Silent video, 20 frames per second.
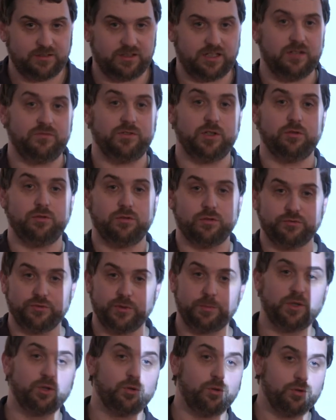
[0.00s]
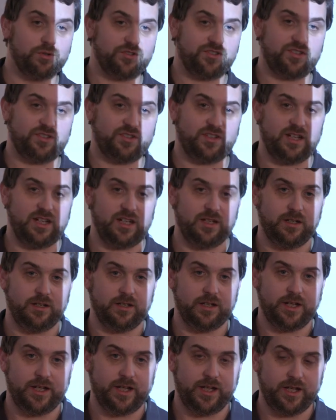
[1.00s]
give you your reports
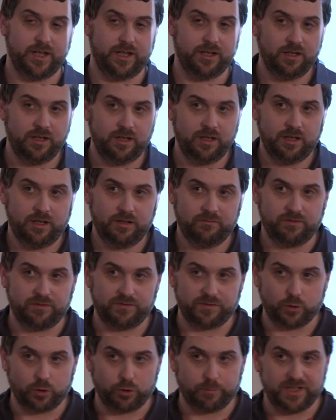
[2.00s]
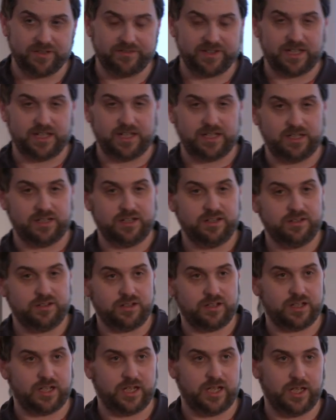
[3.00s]
in the form of a
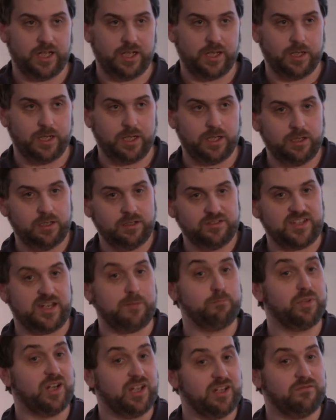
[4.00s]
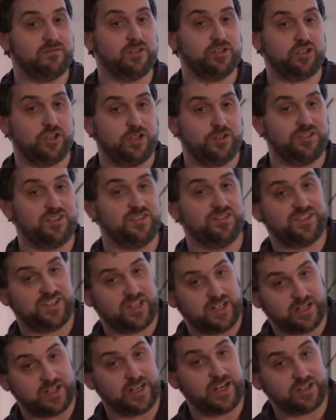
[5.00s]
template that's used in
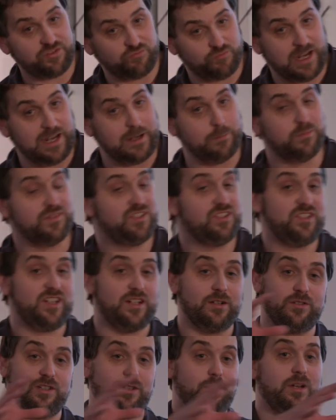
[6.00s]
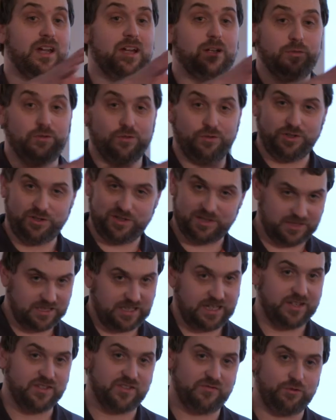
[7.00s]
CIS RAM to tell you how you're doing
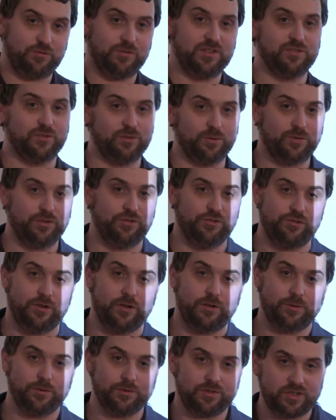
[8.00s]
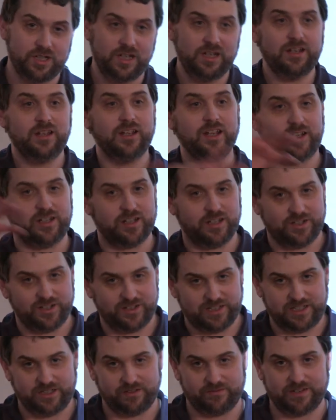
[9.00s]
against the critical controls and kind
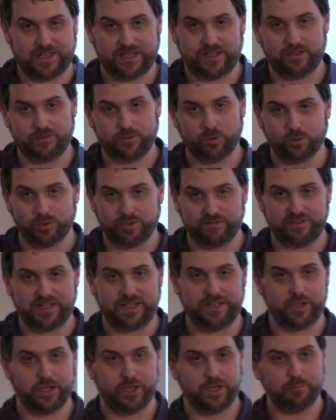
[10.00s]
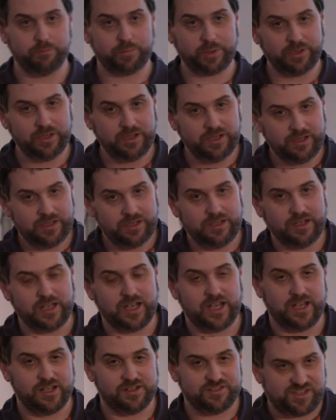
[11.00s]
of link all of that up.
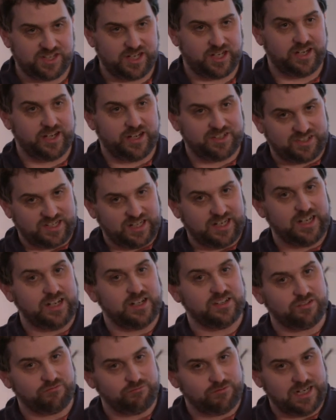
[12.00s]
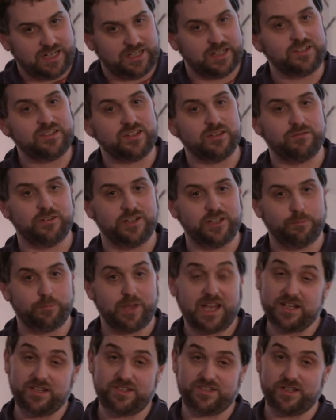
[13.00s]
CISCAT is a relatively
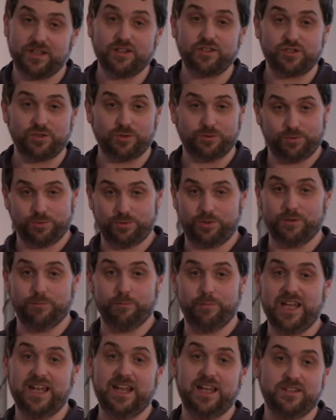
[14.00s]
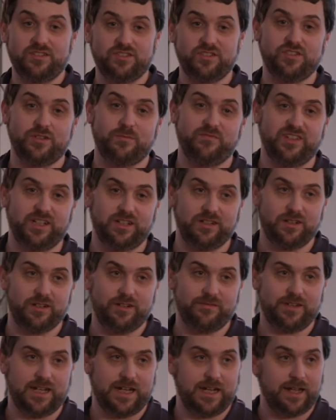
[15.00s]
basic tool compared to something
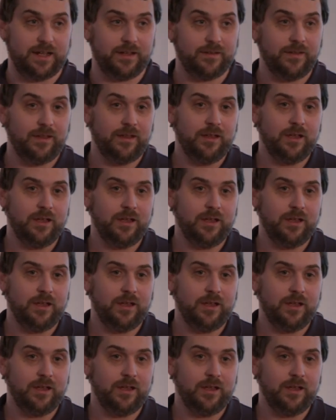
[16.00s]
like that,